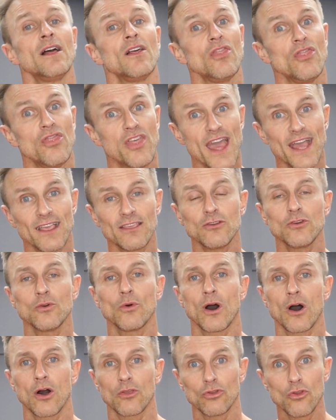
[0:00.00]
Then you
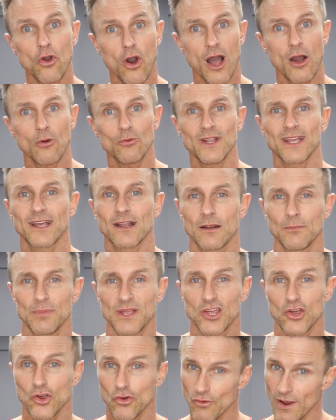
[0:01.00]
are not only going to be
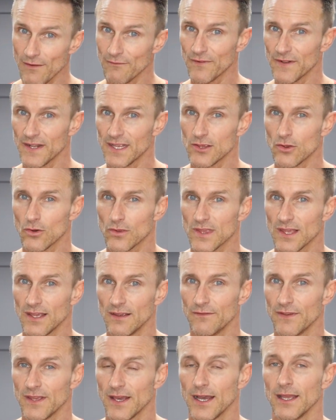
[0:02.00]
strengthening your
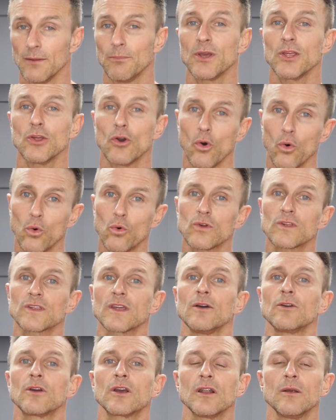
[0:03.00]
TVA, but you're
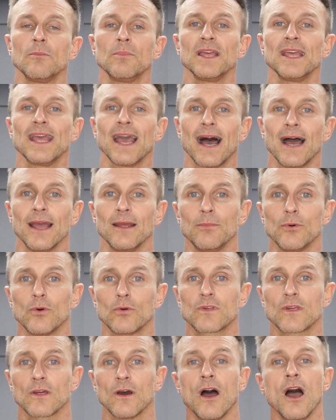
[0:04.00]
also going to be able
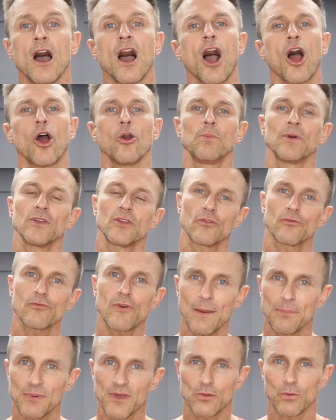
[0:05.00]
to open your
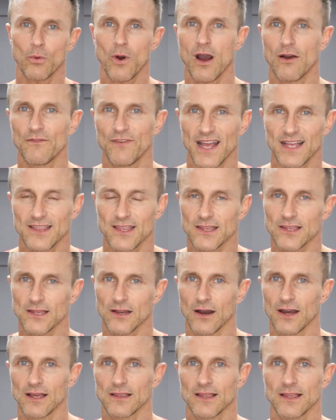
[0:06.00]
repertoire of
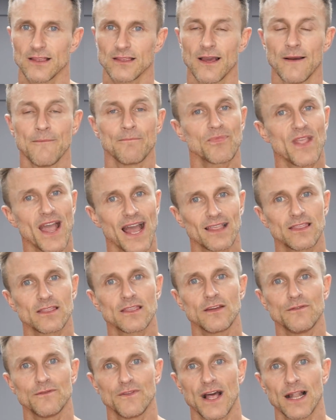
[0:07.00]
exercises and
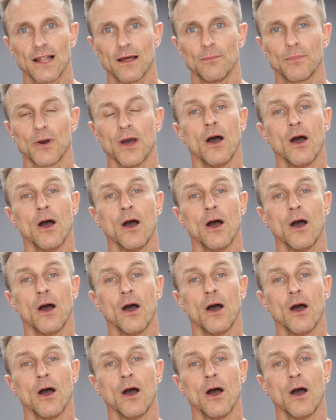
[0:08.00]
develop